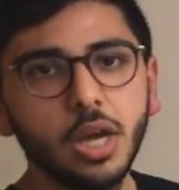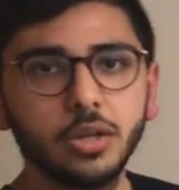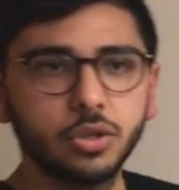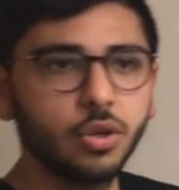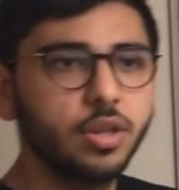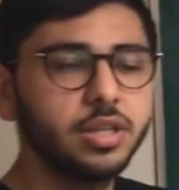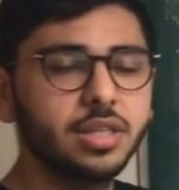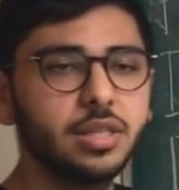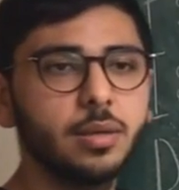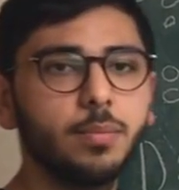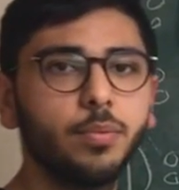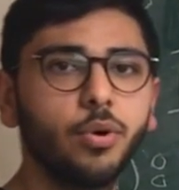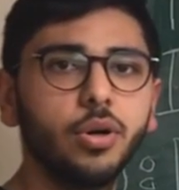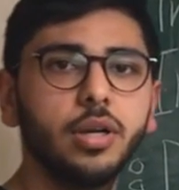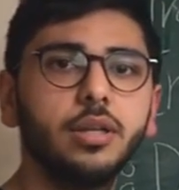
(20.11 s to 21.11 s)
So this is
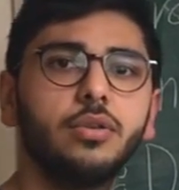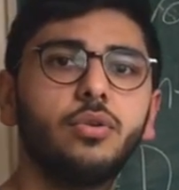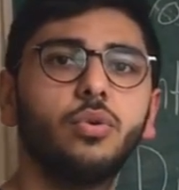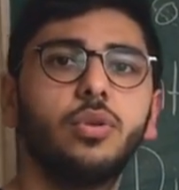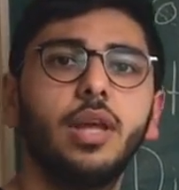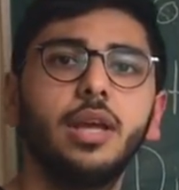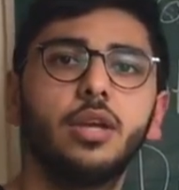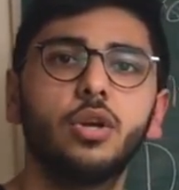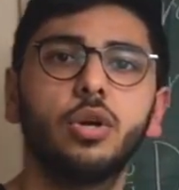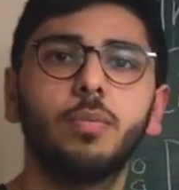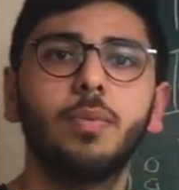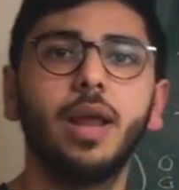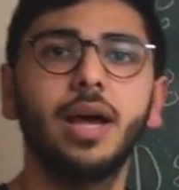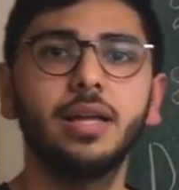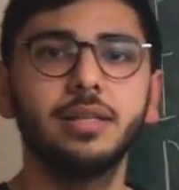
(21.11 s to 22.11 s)
important to take your
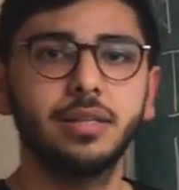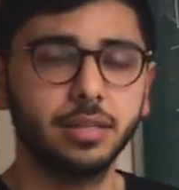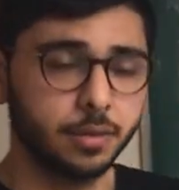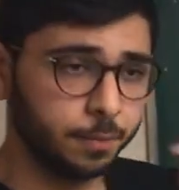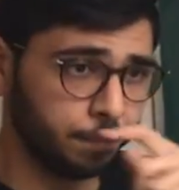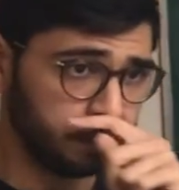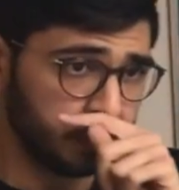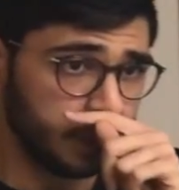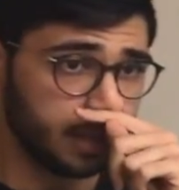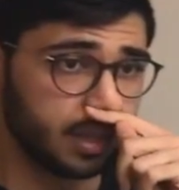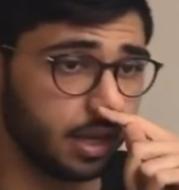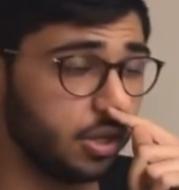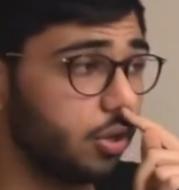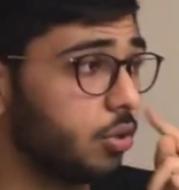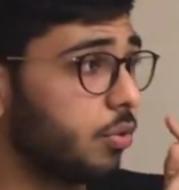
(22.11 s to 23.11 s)
plants
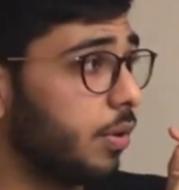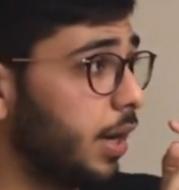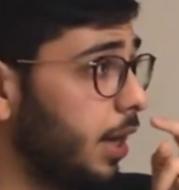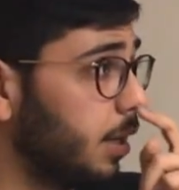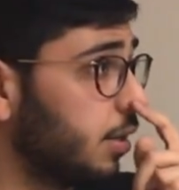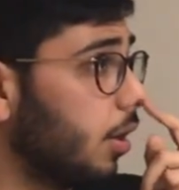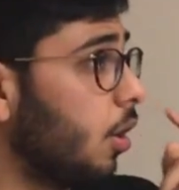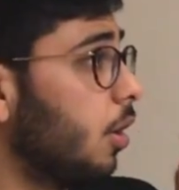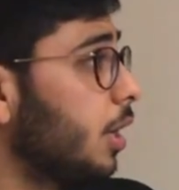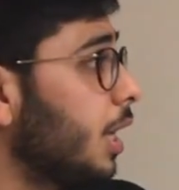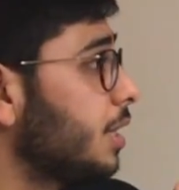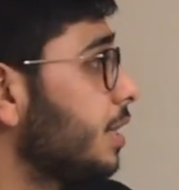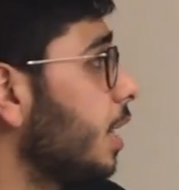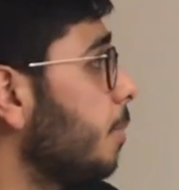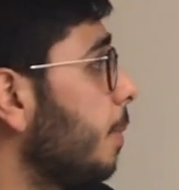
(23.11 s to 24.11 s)
that you create on,
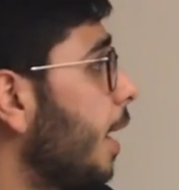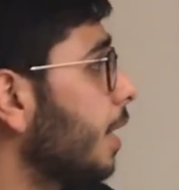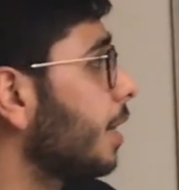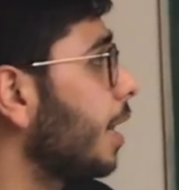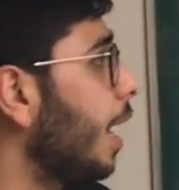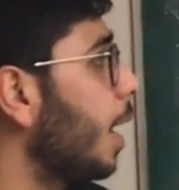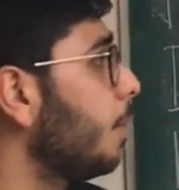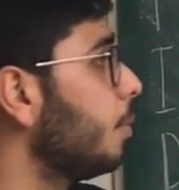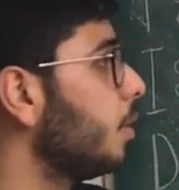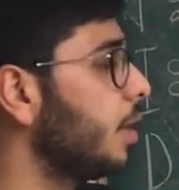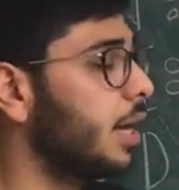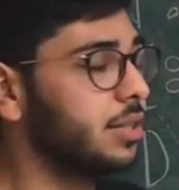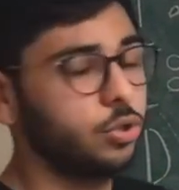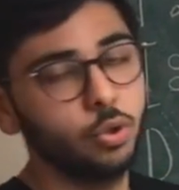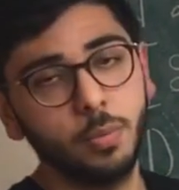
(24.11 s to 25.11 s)
let's say, MATLAB in
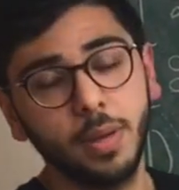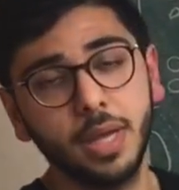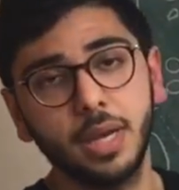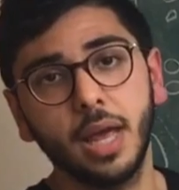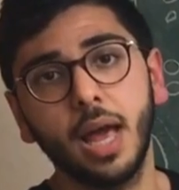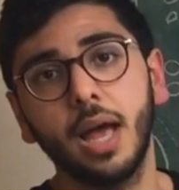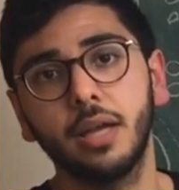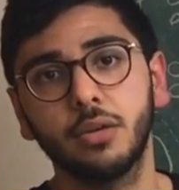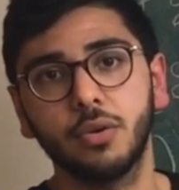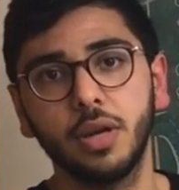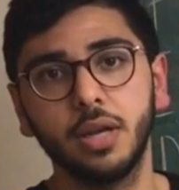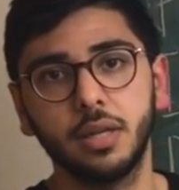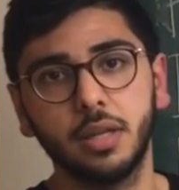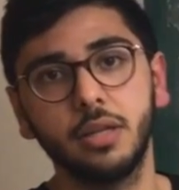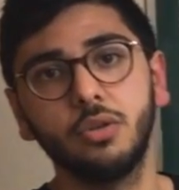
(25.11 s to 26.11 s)
the S domain and
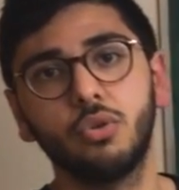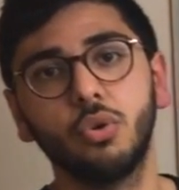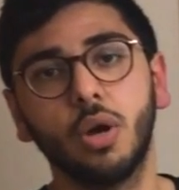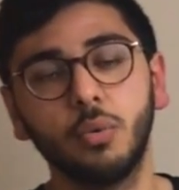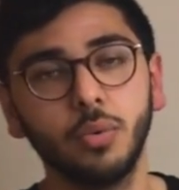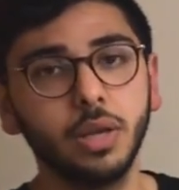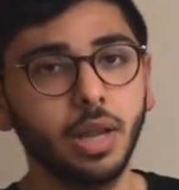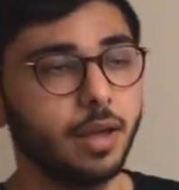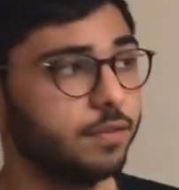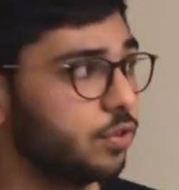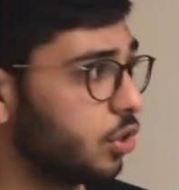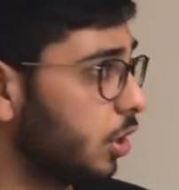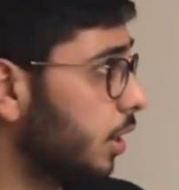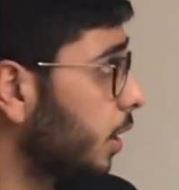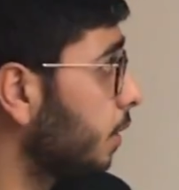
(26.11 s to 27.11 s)
create it into a real life
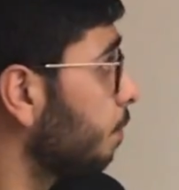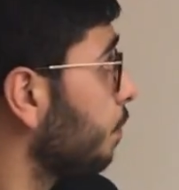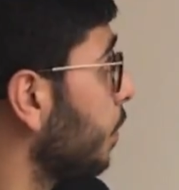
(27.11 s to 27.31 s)
circuit.